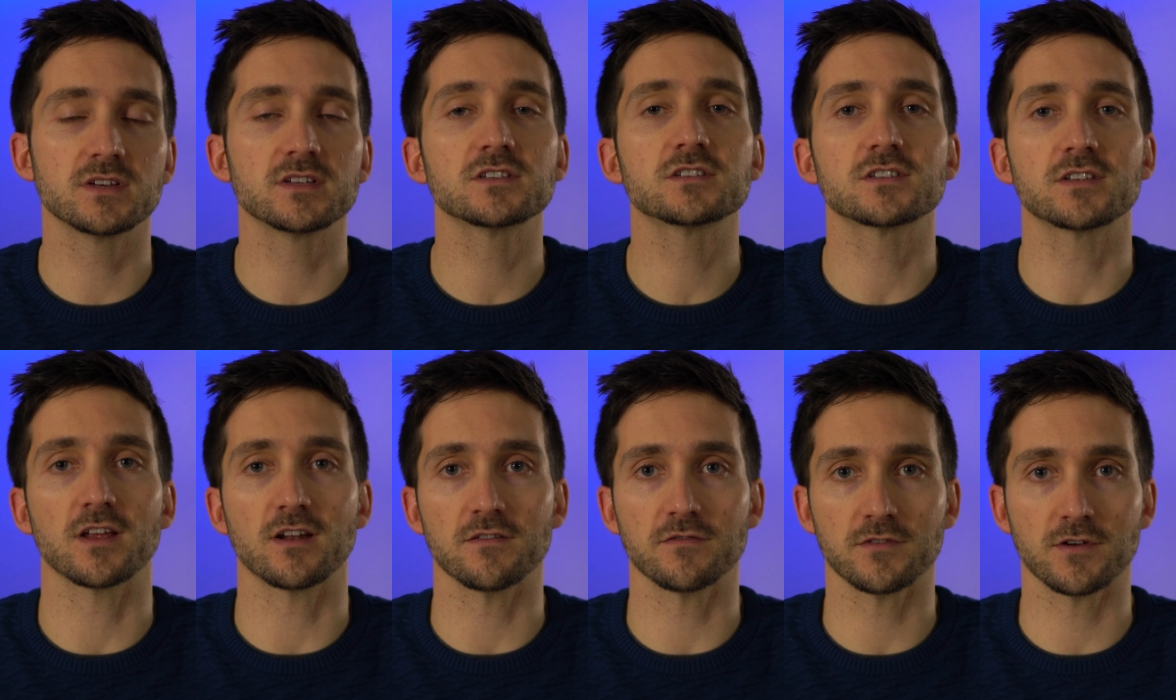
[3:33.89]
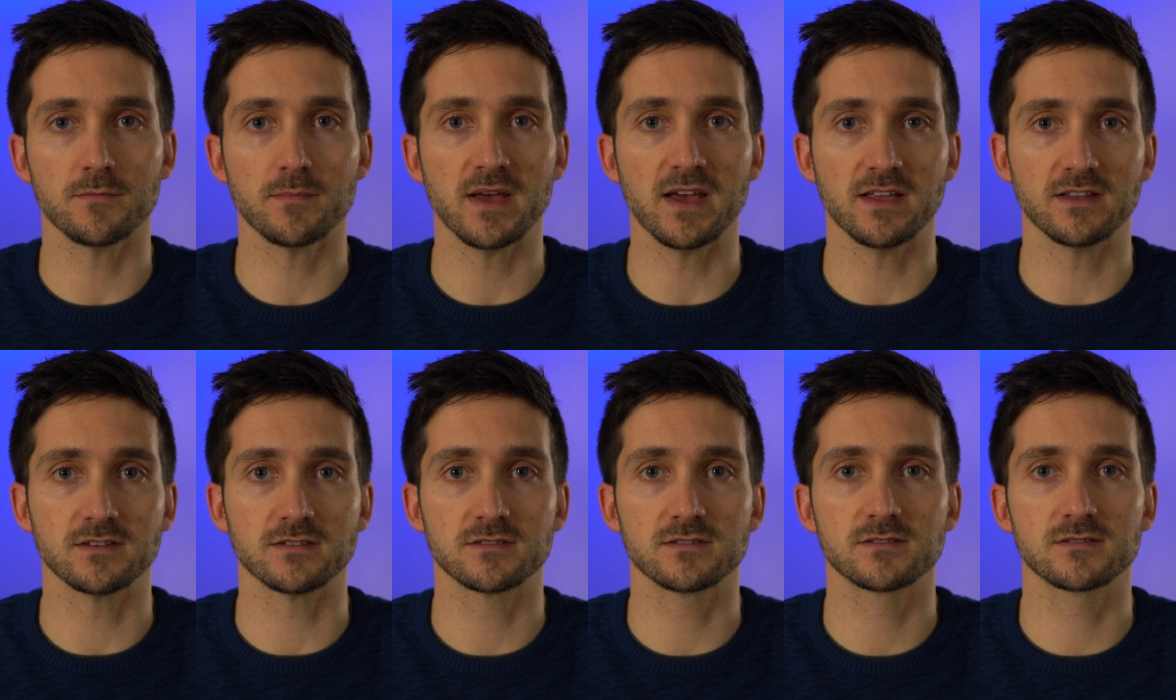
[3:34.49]
instead of
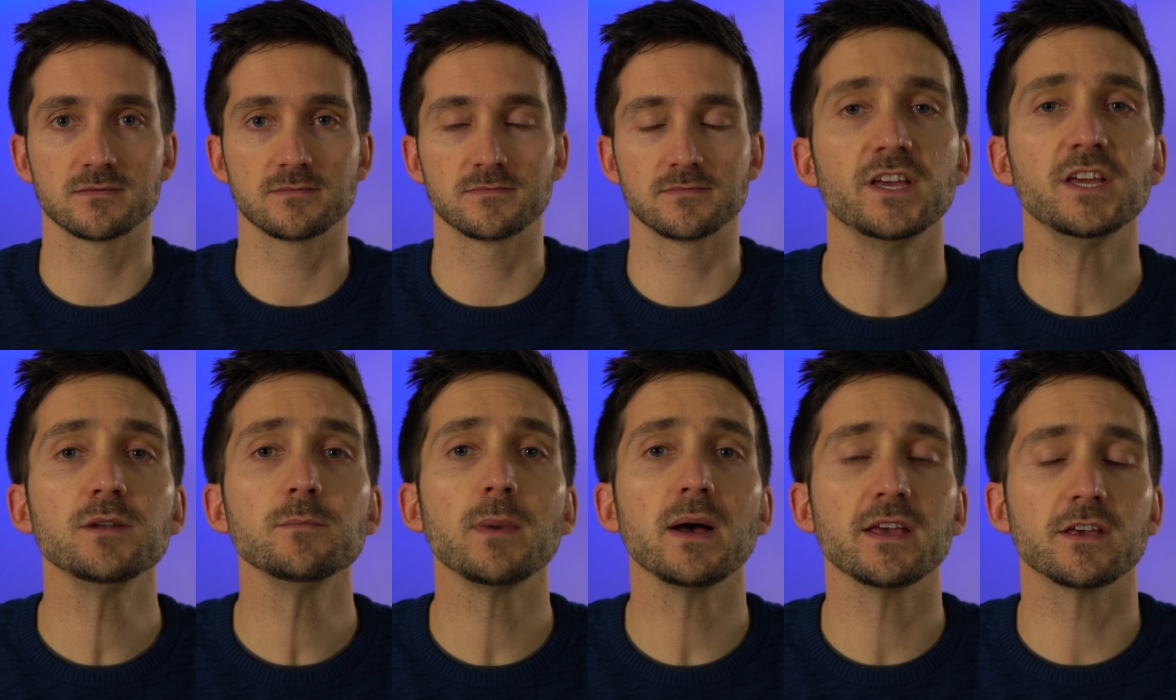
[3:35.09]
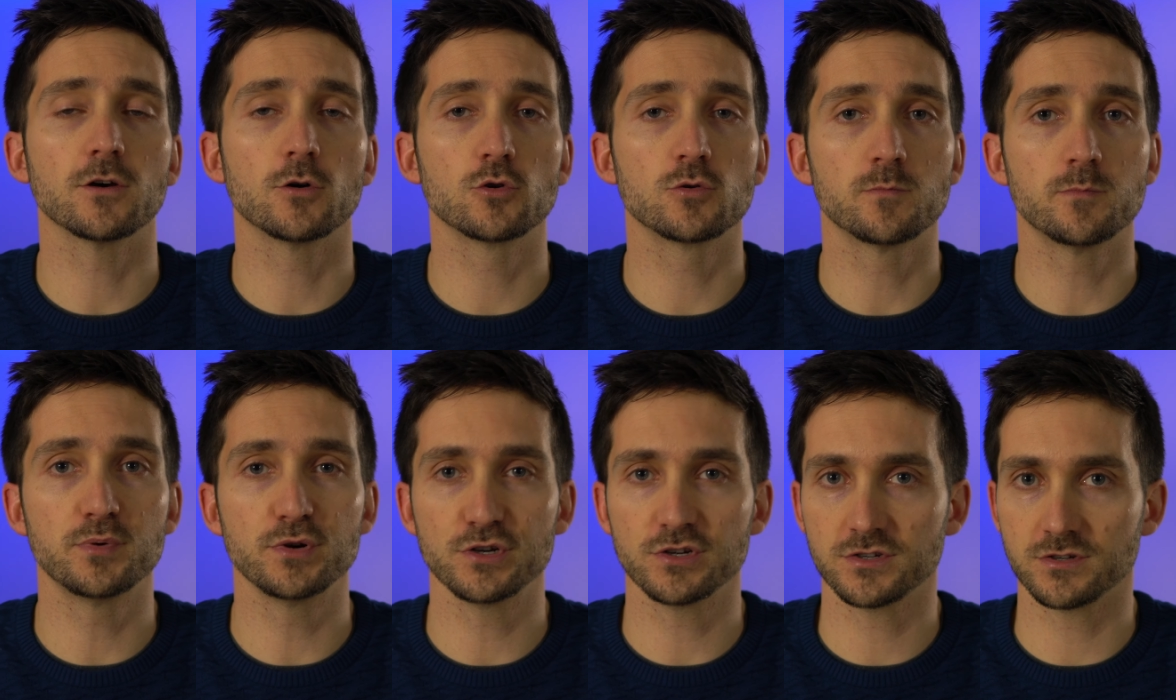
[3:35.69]
commands. In my own
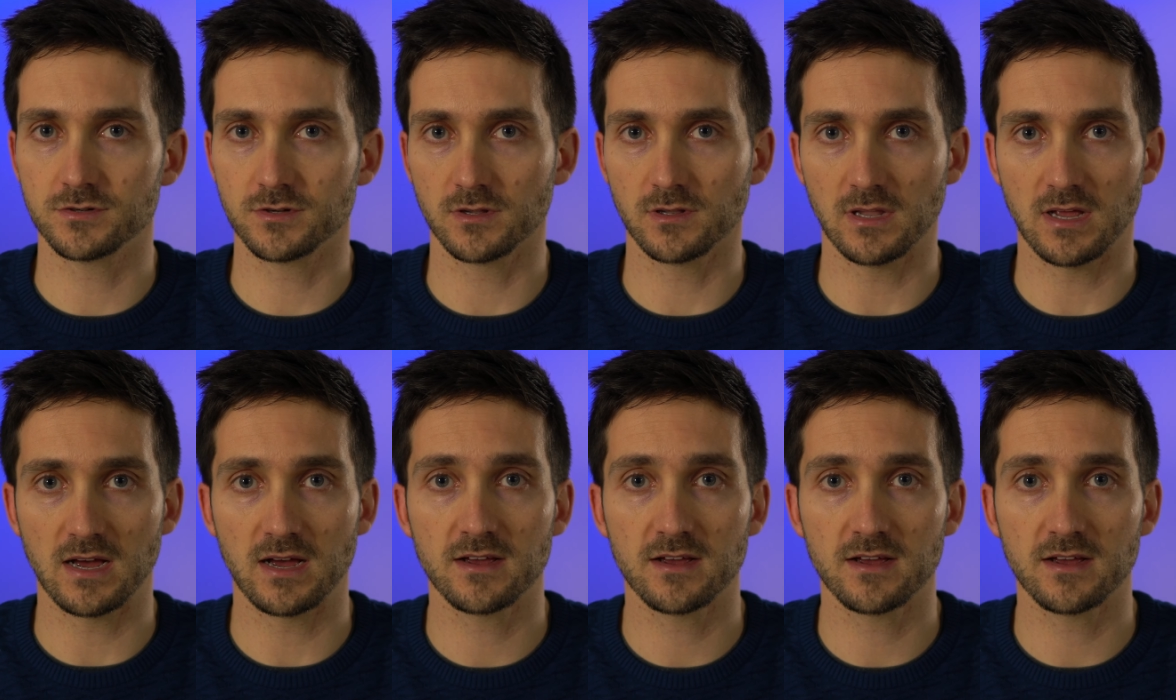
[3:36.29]
personal